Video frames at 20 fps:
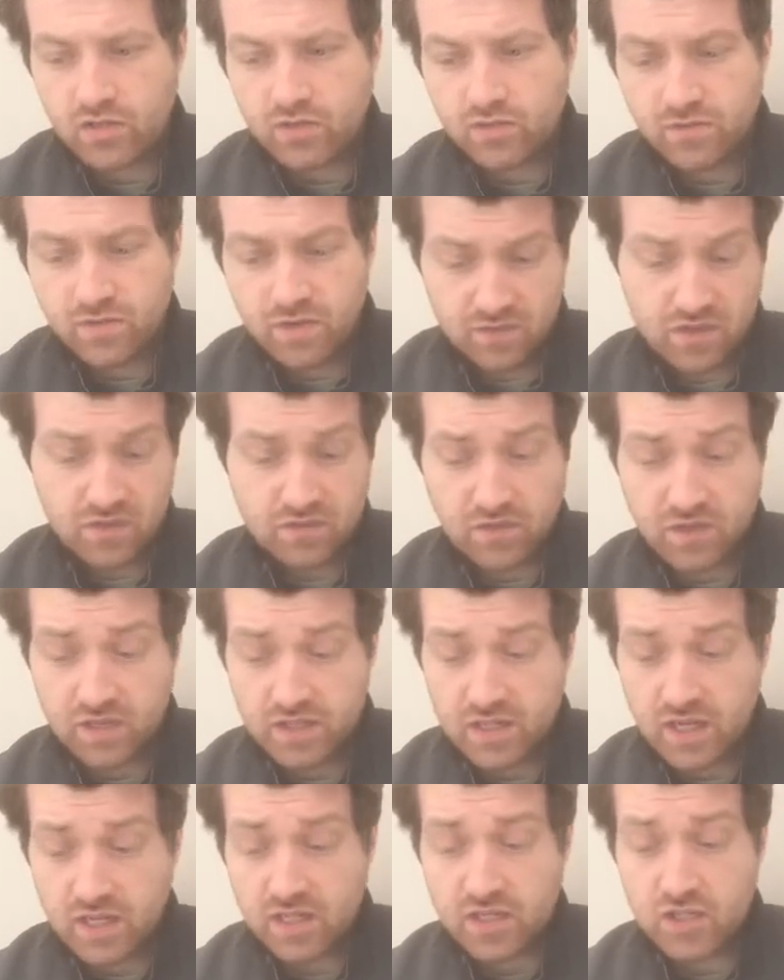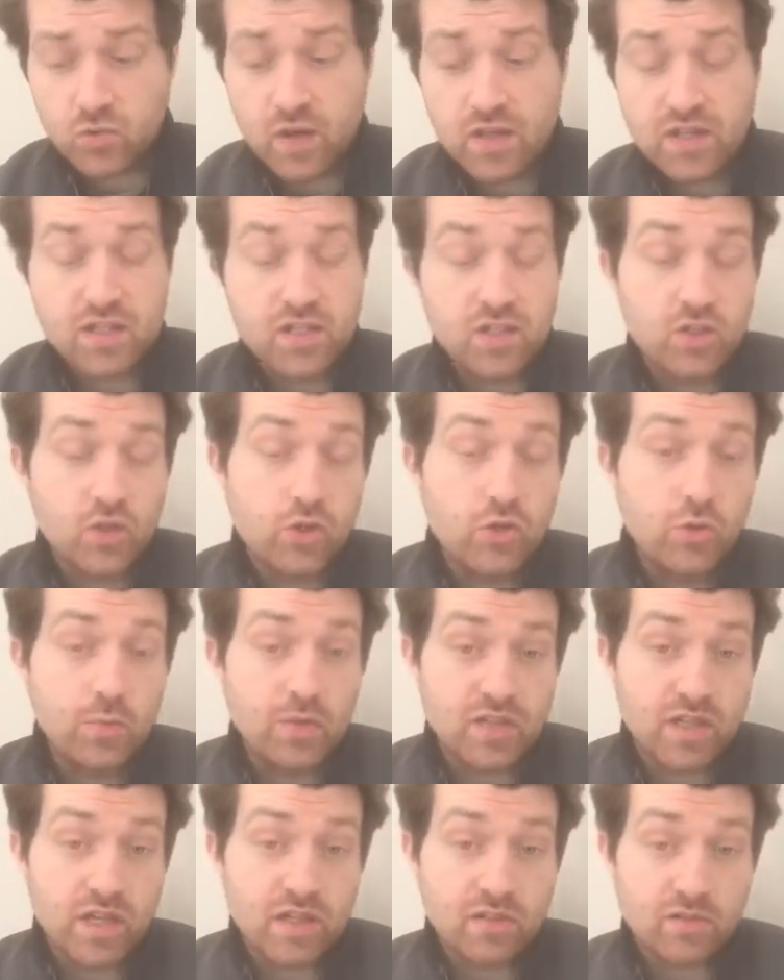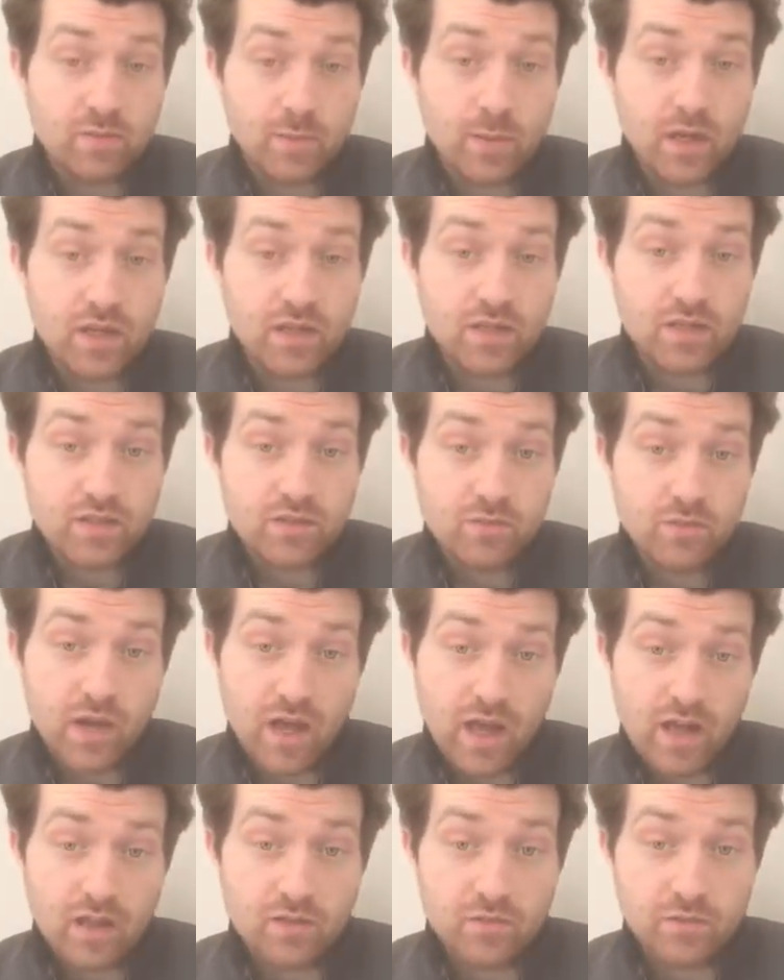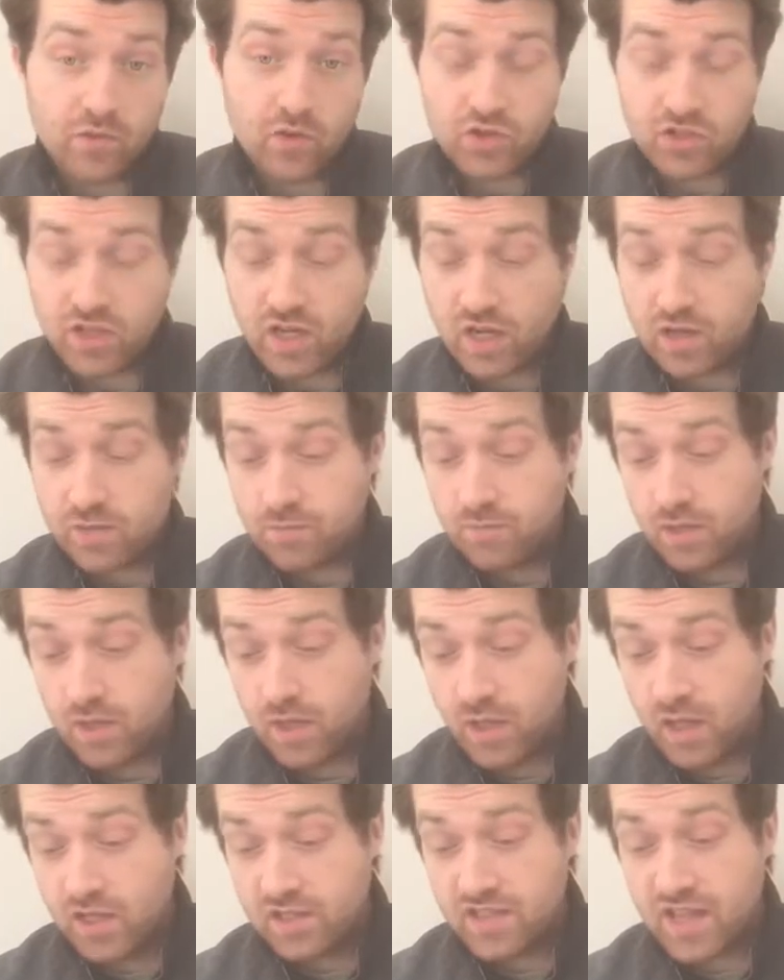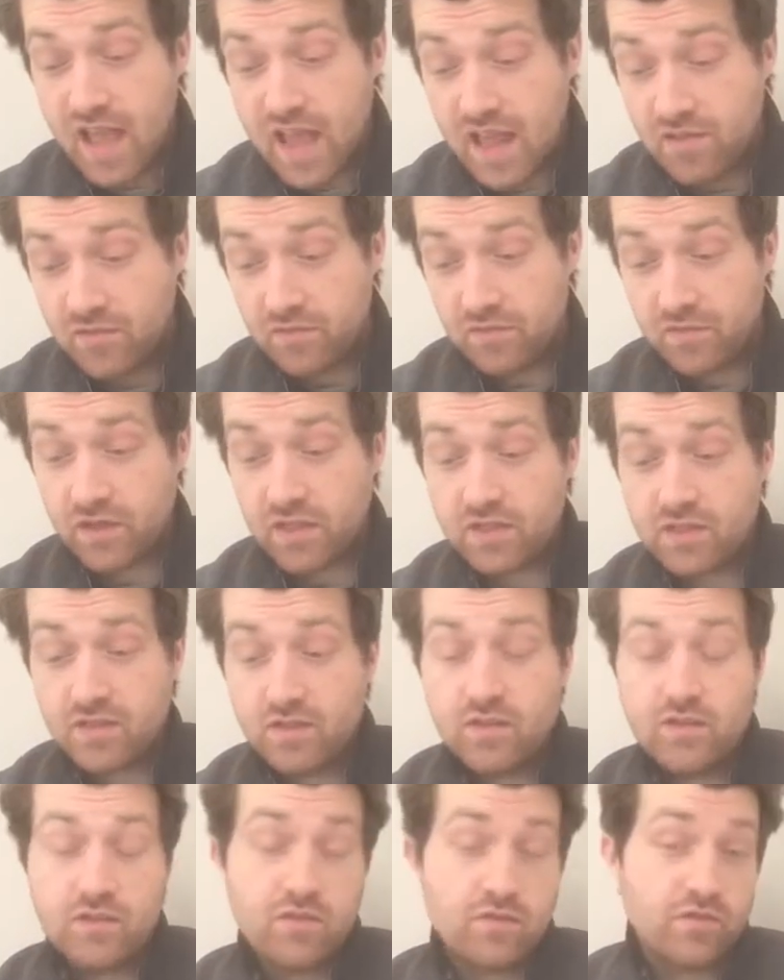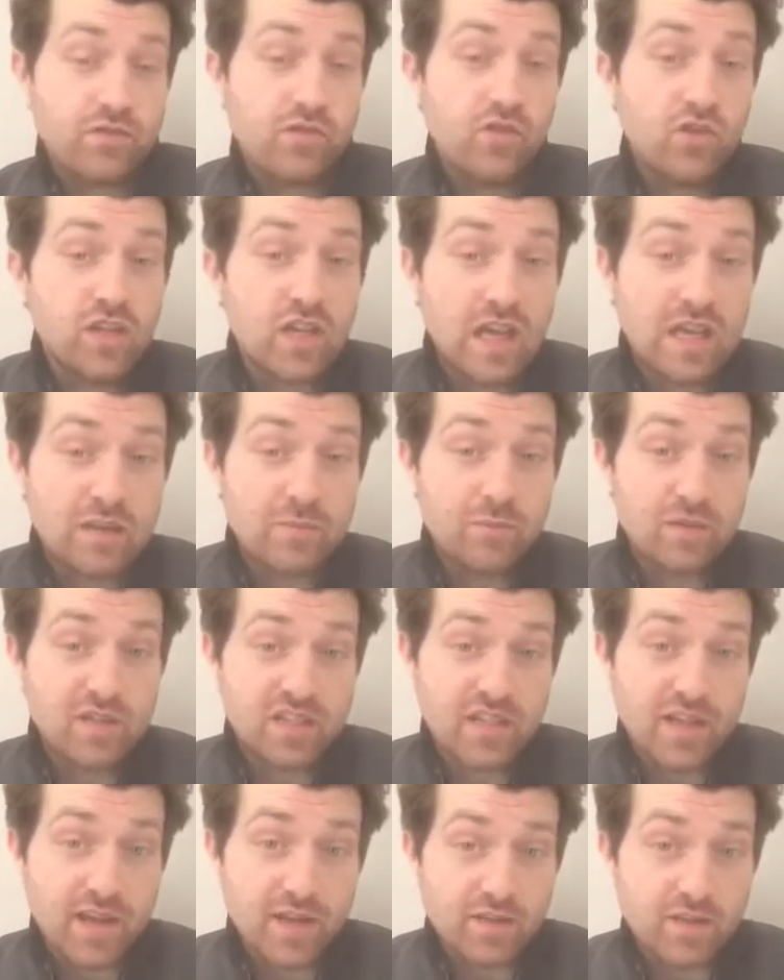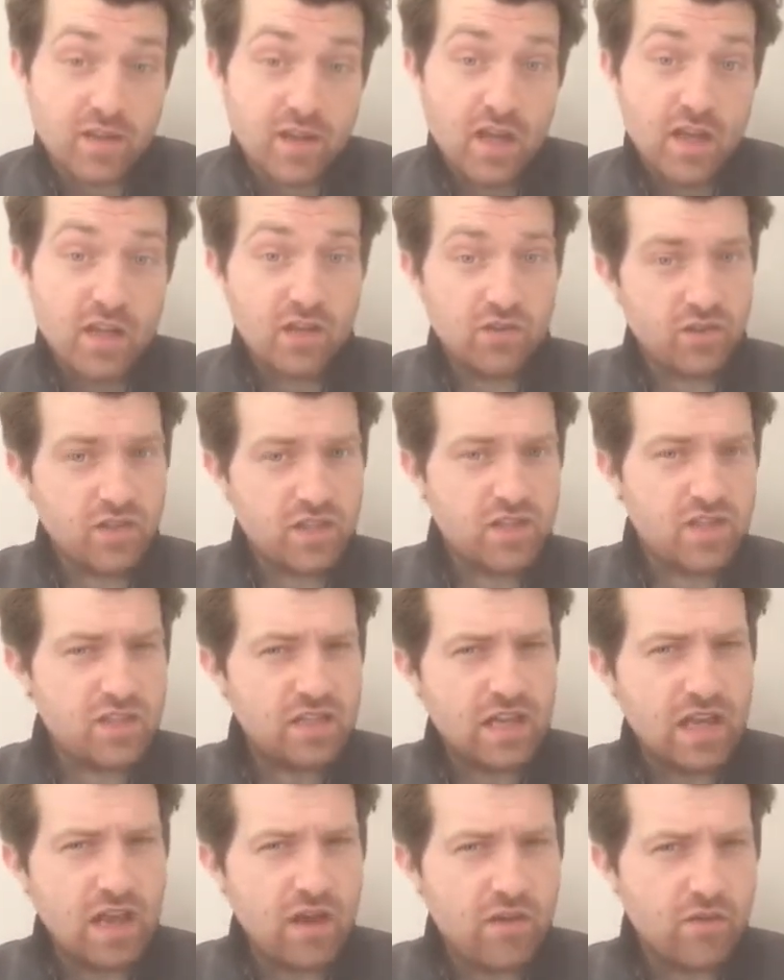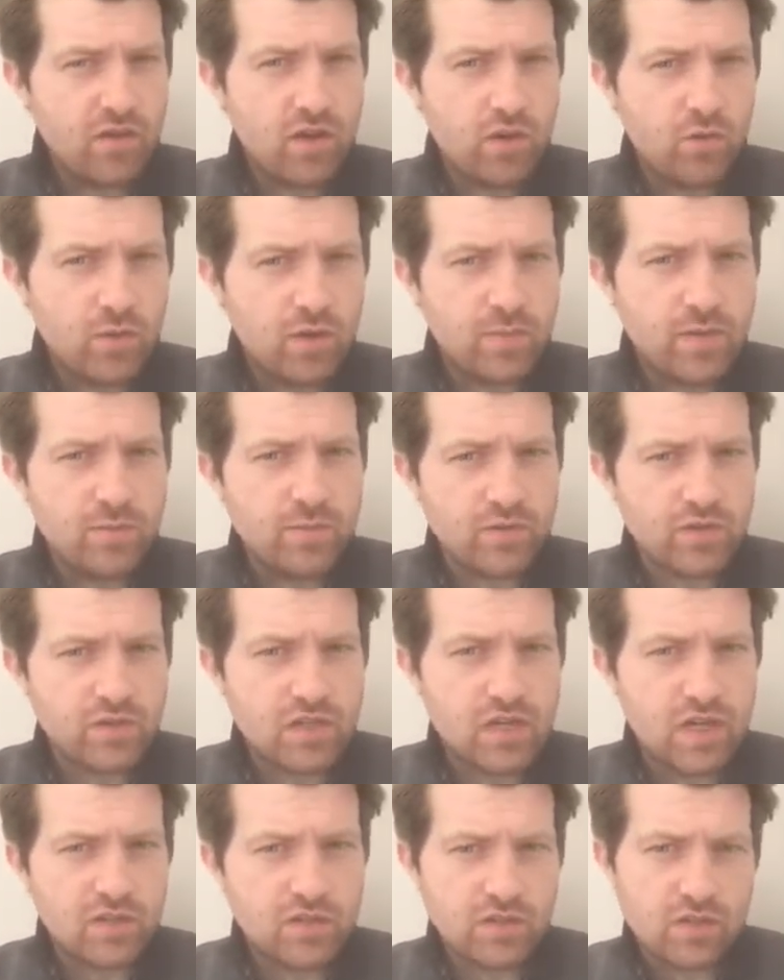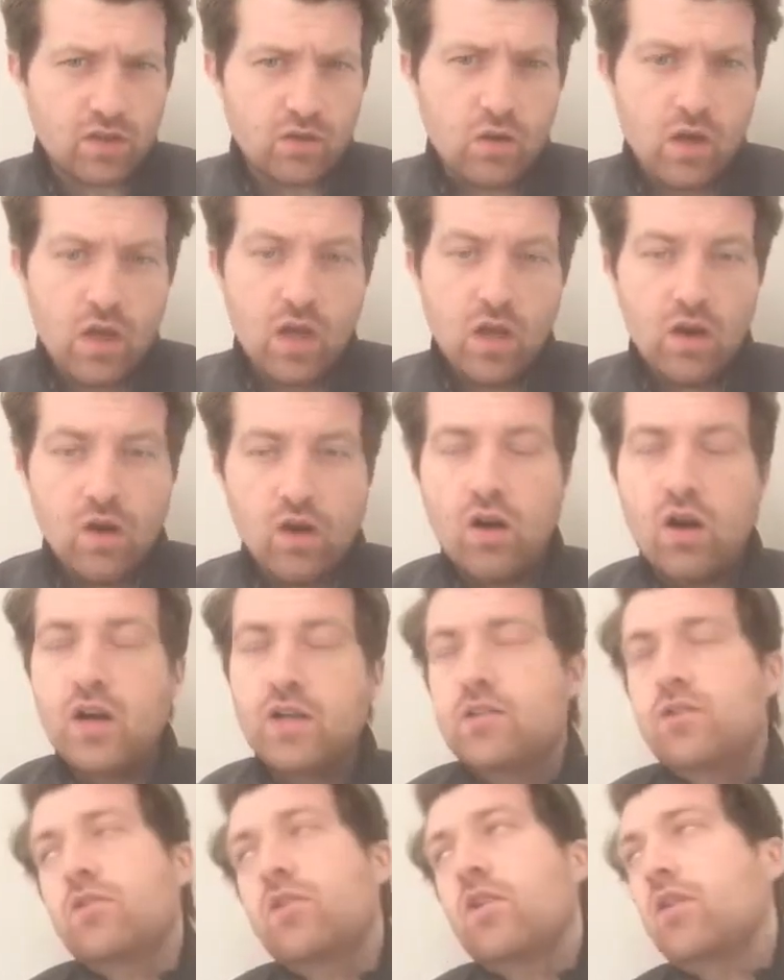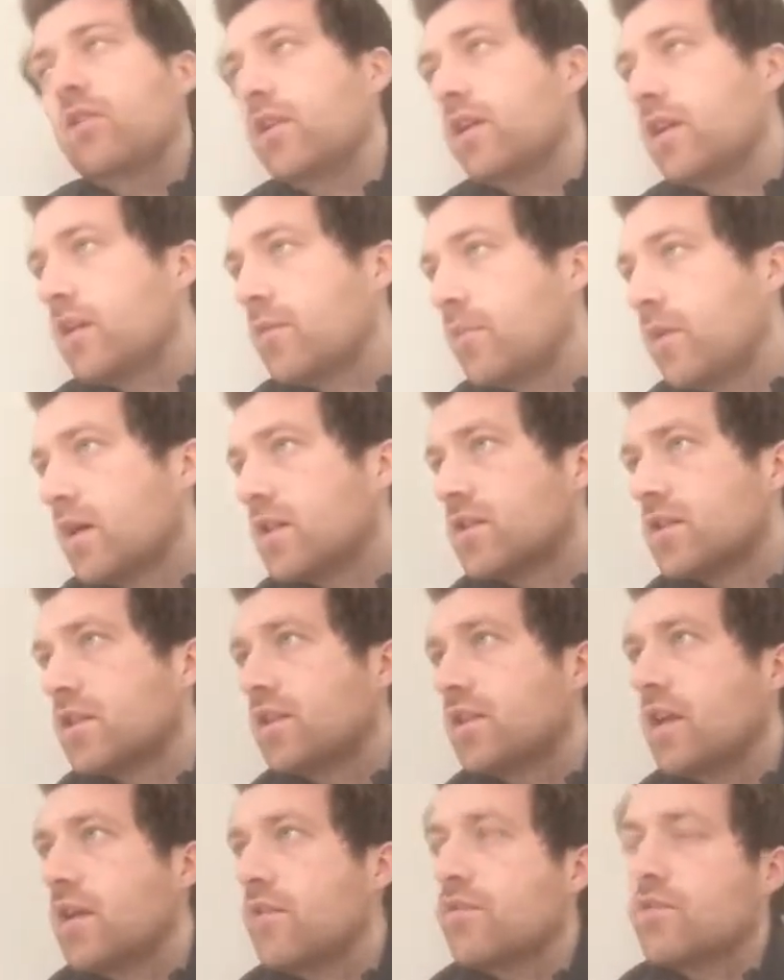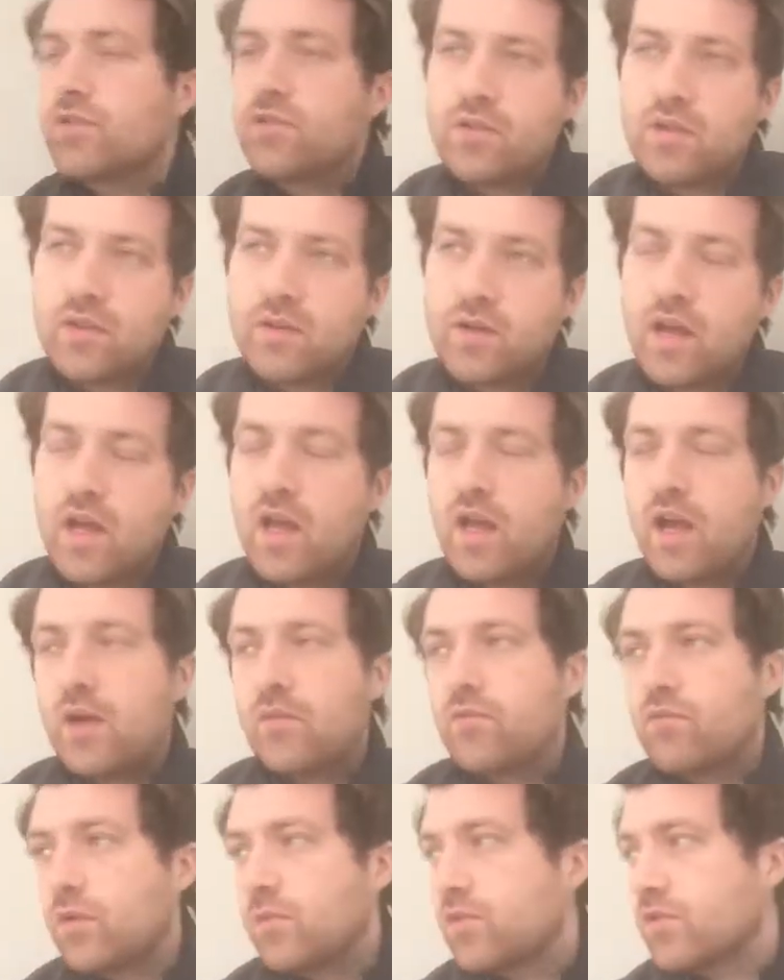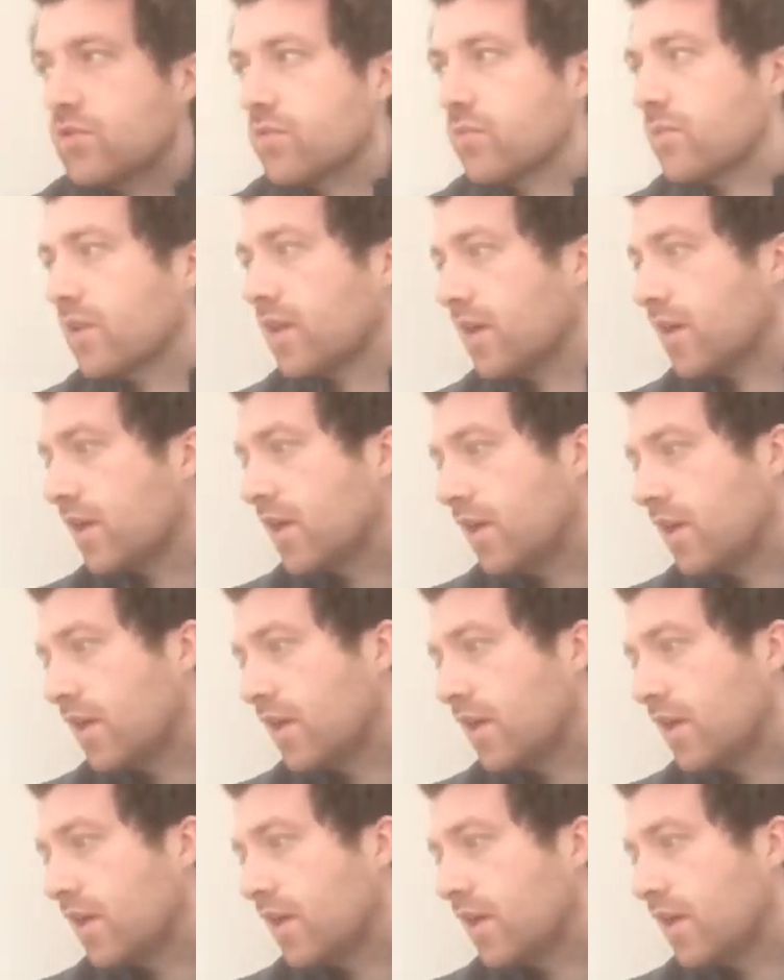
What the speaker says: 15 feet exactly, 22% of putts were held first time. 10 feet, 38%. Now this is the area where people start to go, oh, I don't hold any putts, I never do anything, I'm rubbish from that.